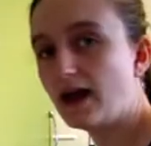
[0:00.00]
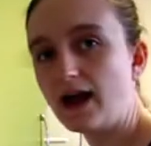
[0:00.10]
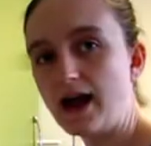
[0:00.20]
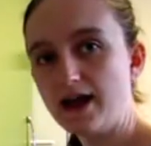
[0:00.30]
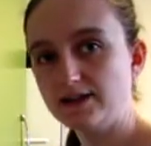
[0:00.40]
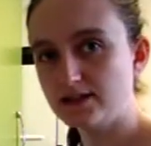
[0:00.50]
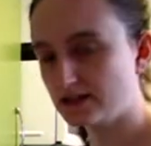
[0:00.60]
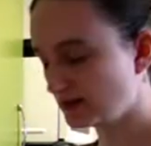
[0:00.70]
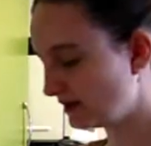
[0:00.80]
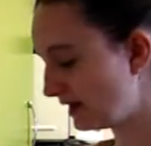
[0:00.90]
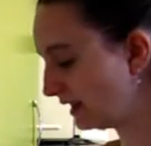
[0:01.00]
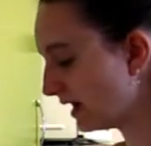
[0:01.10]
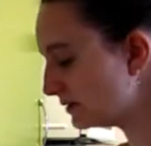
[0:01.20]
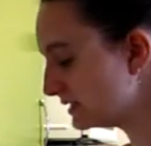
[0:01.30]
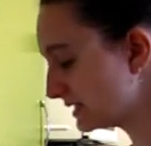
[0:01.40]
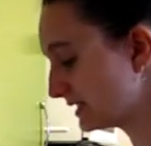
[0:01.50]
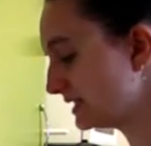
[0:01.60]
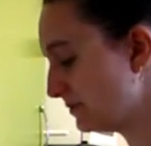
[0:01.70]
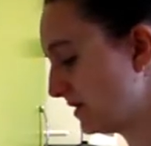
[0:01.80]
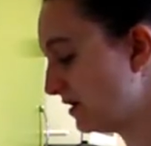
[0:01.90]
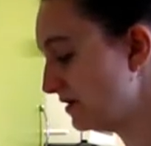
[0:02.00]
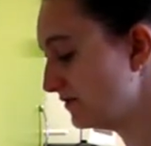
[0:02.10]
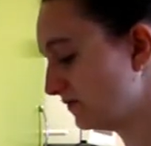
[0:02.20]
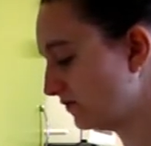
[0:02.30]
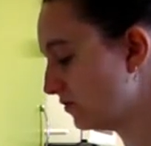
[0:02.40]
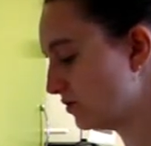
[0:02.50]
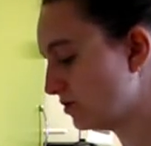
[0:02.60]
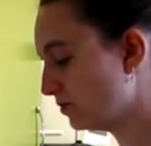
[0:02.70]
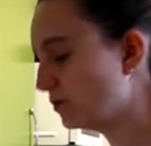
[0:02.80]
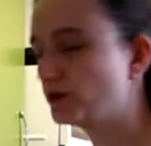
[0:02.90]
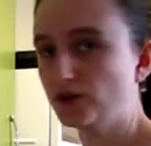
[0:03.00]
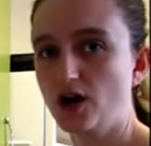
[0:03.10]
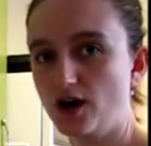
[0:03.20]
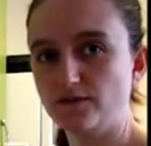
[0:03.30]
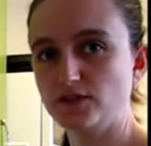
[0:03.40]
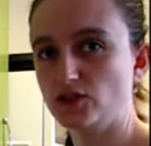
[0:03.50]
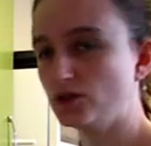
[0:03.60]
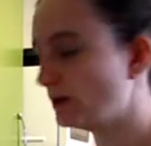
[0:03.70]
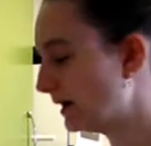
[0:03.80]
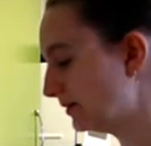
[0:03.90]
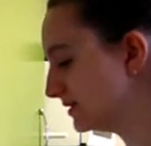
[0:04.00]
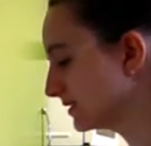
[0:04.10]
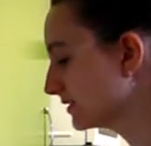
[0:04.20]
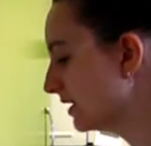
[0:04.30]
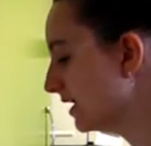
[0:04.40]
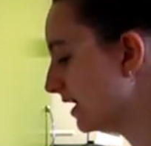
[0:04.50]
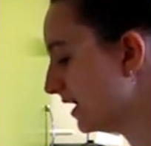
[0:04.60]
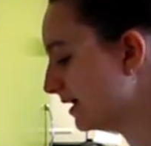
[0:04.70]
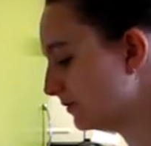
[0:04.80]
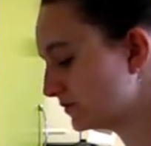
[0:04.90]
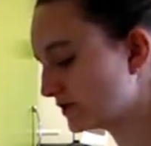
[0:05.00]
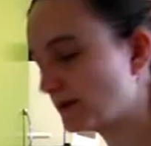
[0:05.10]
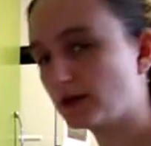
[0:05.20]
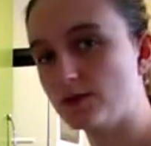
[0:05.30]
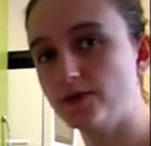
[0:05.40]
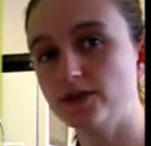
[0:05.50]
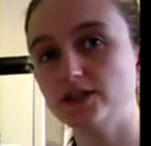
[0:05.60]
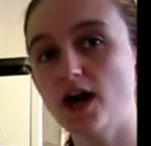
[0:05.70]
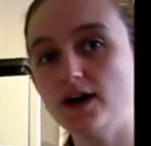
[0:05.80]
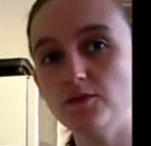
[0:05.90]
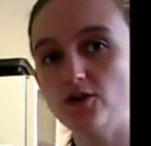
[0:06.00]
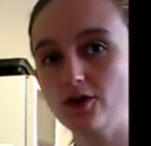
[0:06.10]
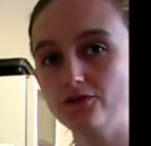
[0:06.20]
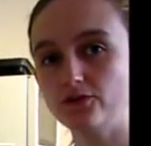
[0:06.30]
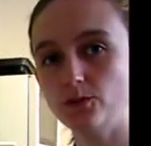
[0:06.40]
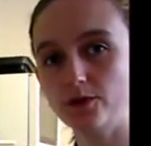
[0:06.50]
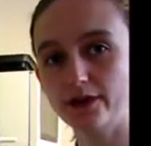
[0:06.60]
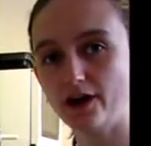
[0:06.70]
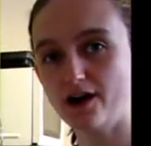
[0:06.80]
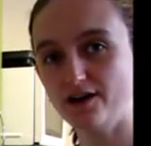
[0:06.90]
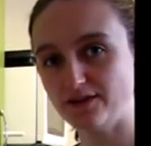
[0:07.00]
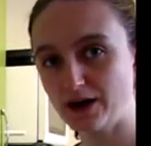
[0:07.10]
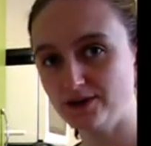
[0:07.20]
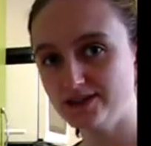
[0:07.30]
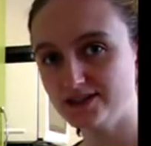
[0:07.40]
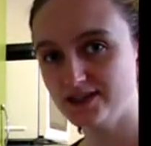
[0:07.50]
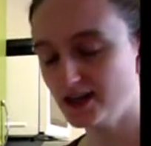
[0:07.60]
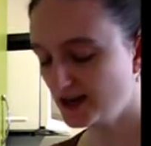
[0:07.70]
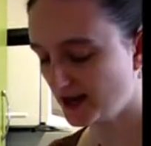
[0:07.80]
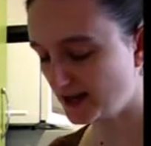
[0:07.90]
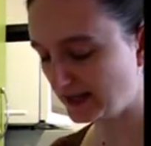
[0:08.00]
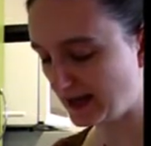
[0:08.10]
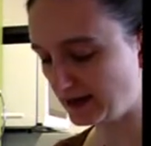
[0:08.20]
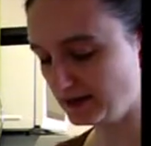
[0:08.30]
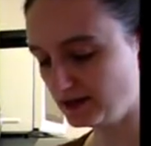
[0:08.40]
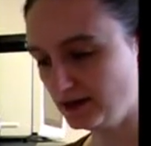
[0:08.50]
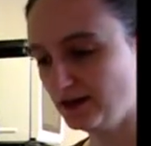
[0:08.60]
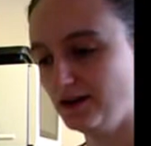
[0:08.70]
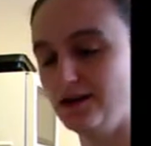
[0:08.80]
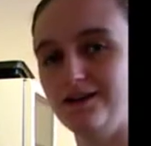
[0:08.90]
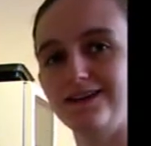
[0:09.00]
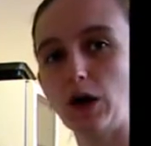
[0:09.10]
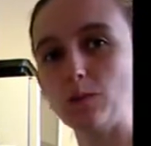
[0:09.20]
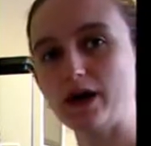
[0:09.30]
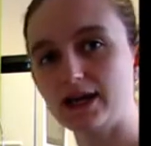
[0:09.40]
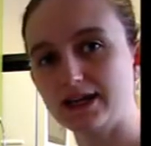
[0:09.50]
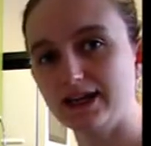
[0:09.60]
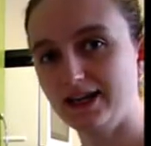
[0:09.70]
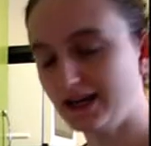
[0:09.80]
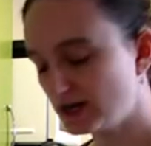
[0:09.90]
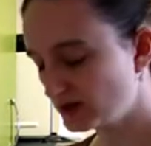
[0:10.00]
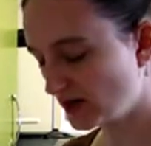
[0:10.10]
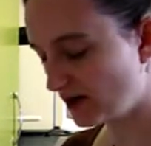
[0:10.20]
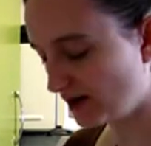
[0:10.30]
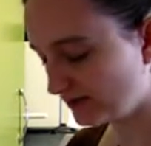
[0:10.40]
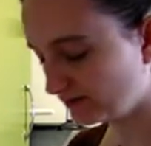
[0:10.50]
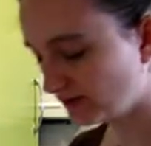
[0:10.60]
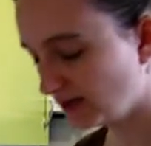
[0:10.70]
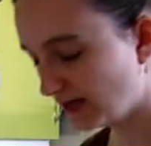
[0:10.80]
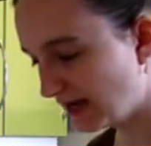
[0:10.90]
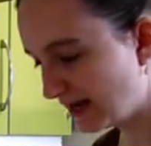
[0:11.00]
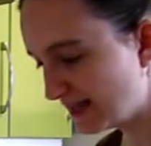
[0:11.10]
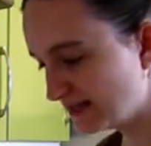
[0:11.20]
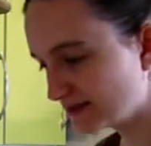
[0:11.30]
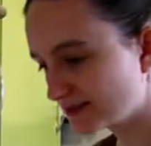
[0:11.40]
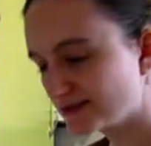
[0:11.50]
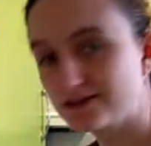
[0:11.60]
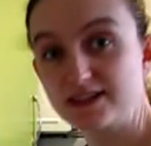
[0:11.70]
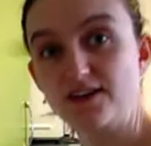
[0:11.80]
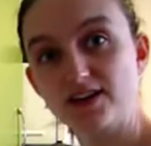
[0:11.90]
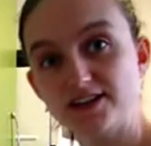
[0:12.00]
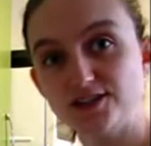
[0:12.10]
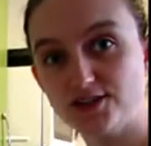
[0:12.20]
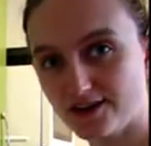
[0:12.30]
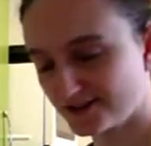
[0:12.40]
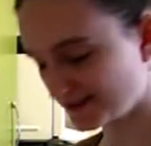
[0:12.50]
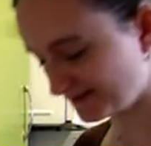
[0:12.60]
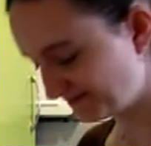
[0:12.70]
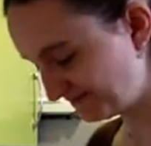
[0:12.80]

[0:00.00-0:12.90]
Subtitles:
And allow it to simmer for 1.5 to 2 hours. So I'm going to put the timer on for 1.5 hours and then come back in an hour and a half and sterilise the jars.